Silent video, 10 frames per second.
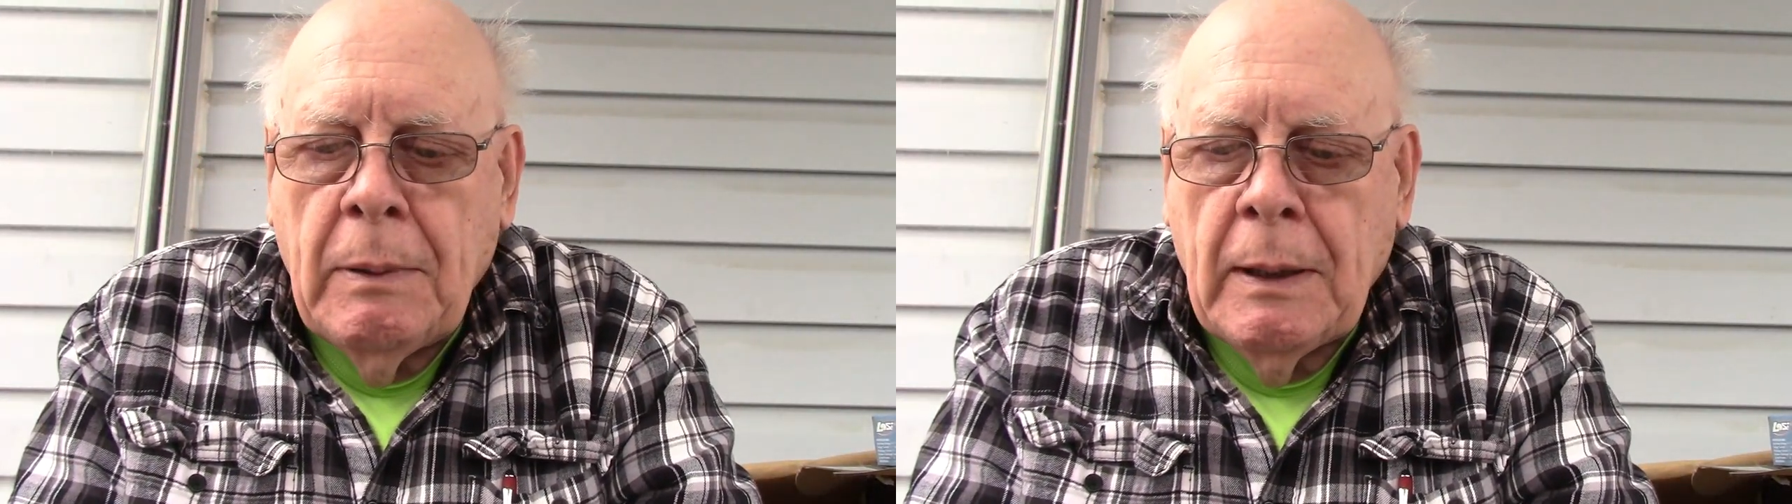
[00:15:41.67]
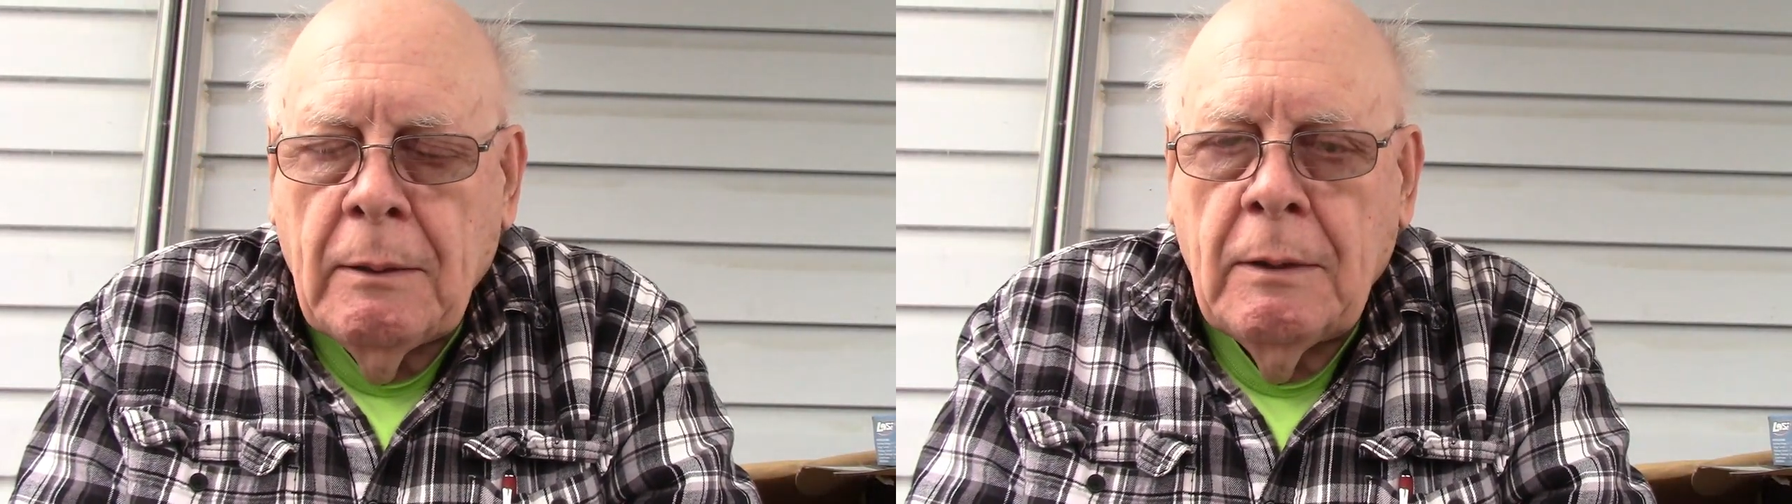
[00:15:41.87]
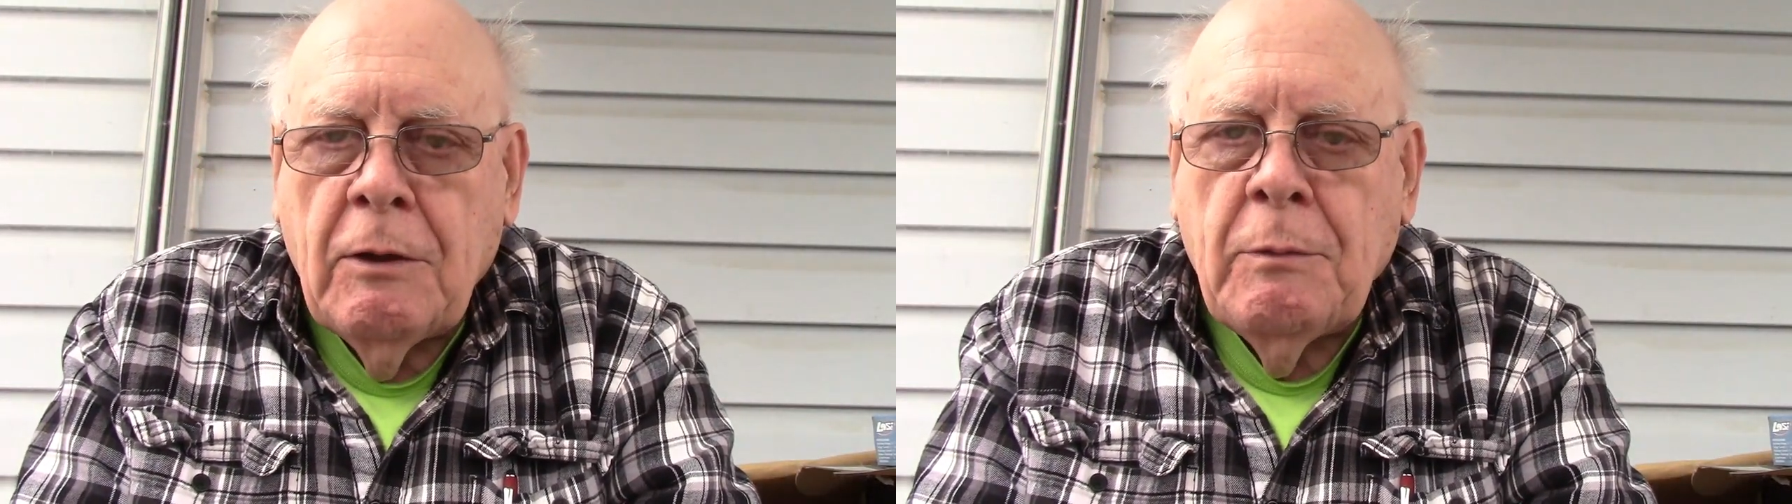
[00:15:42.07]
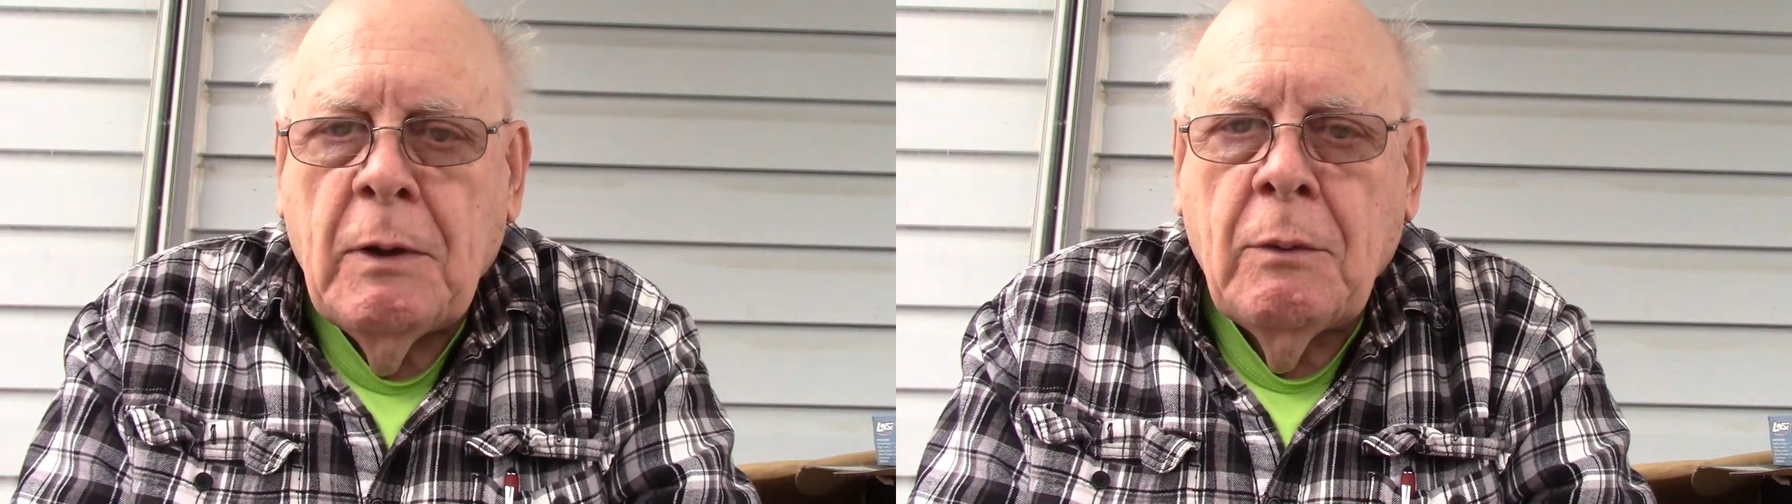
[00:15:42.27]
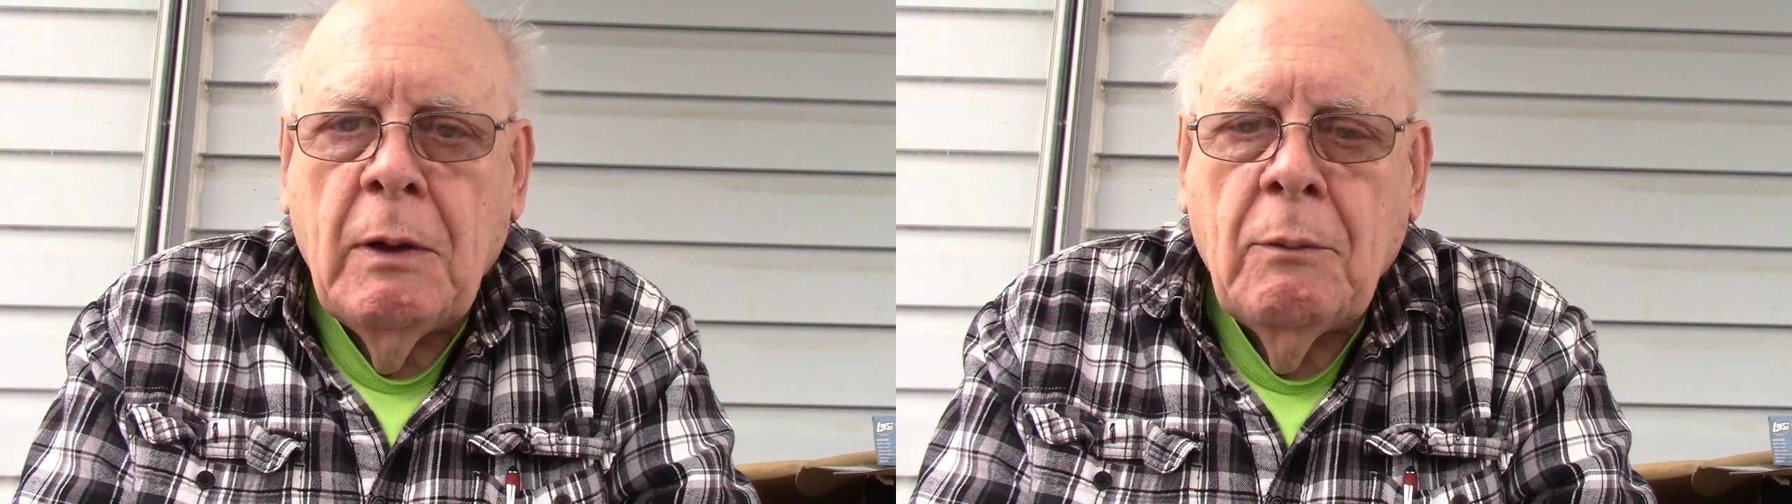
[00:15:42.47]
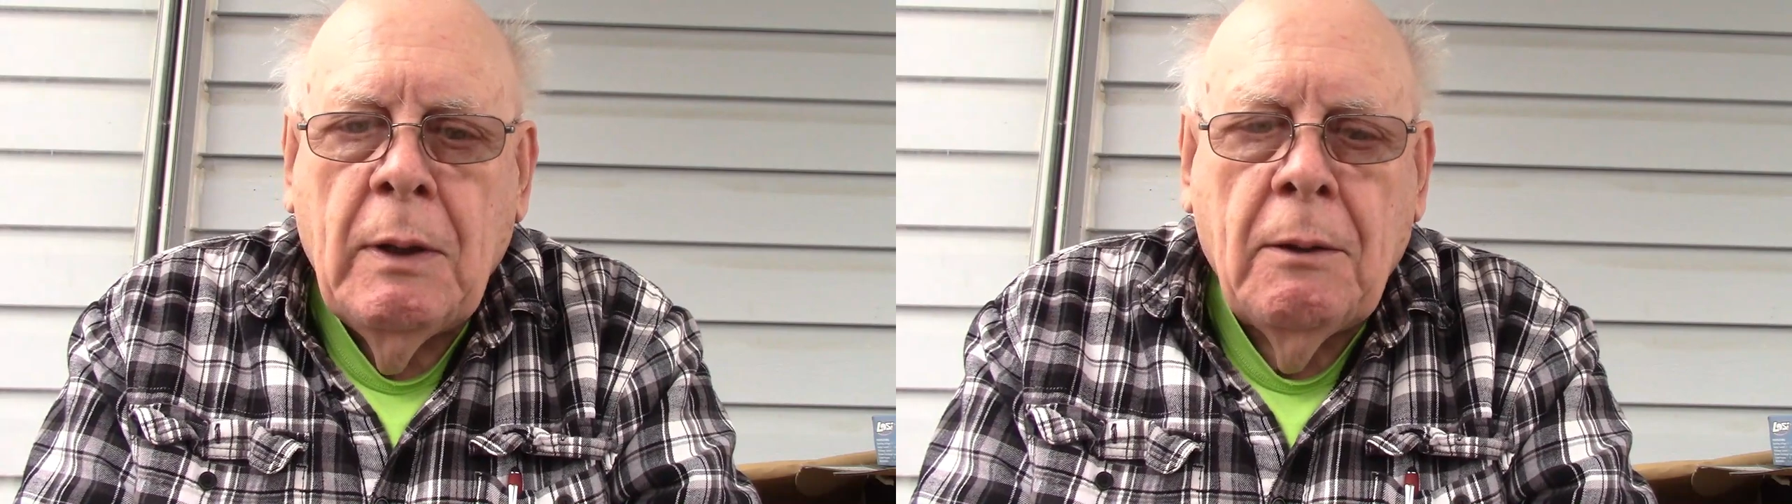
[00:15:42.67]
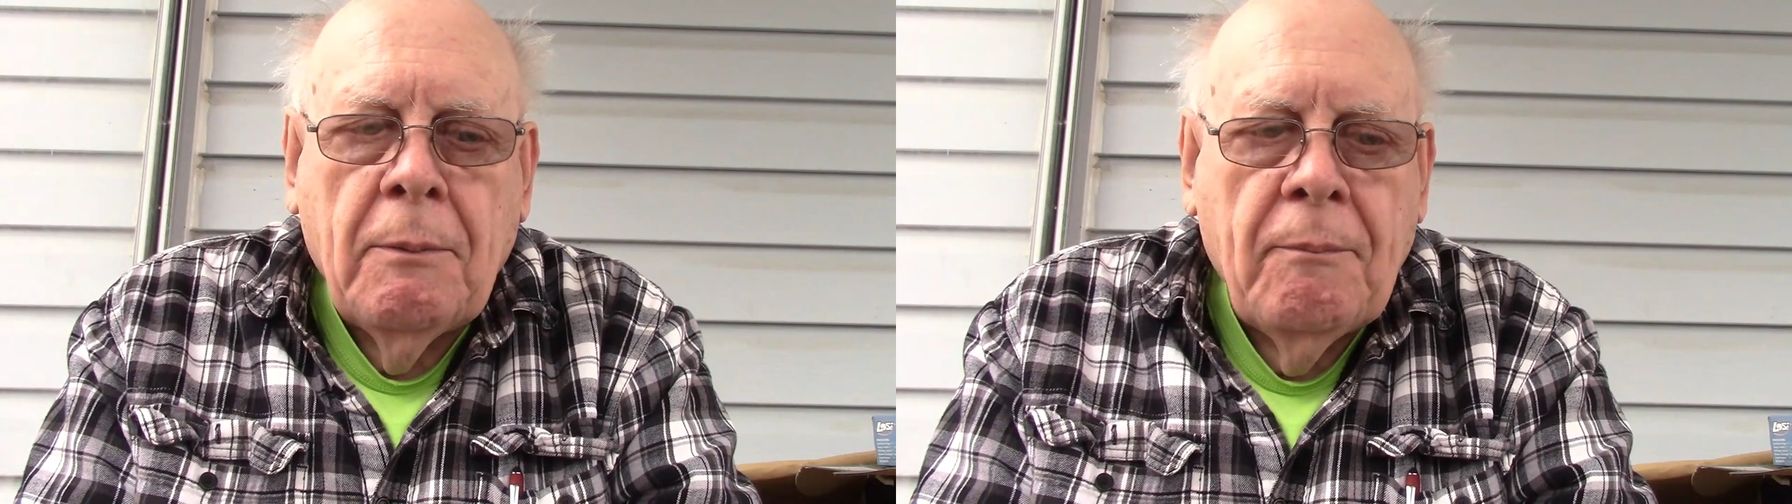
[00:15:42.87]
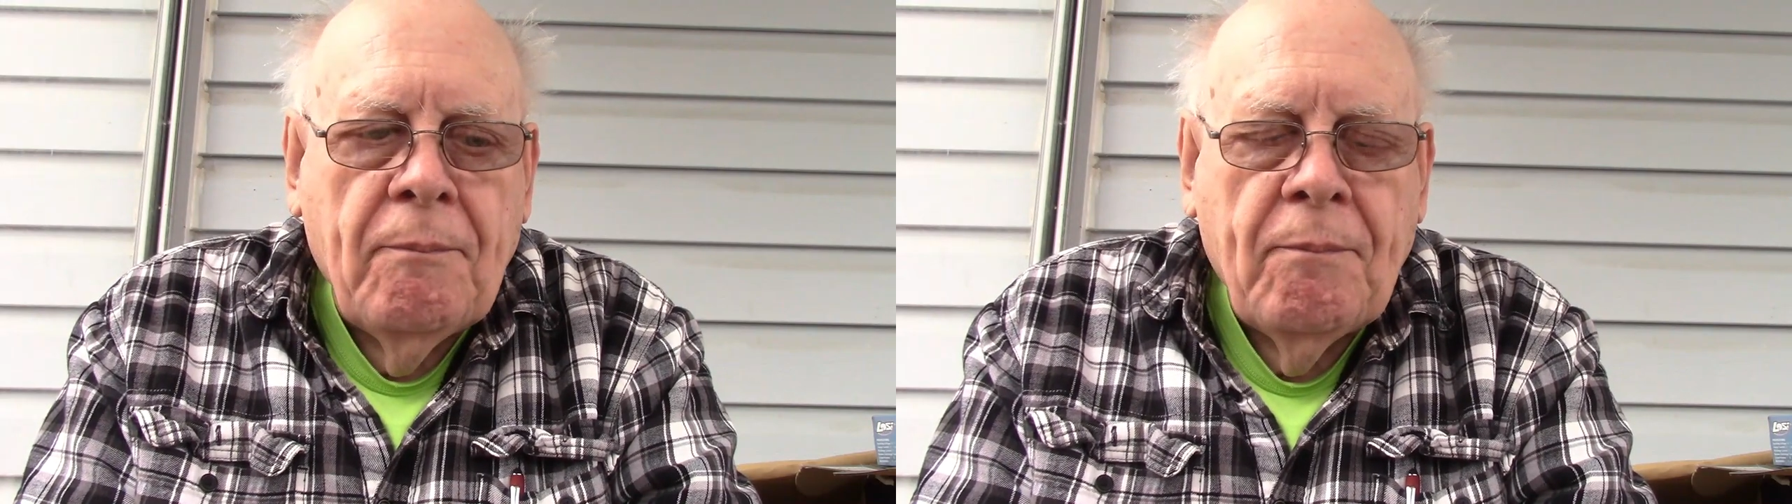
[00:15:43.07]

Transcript: bottle does me quite well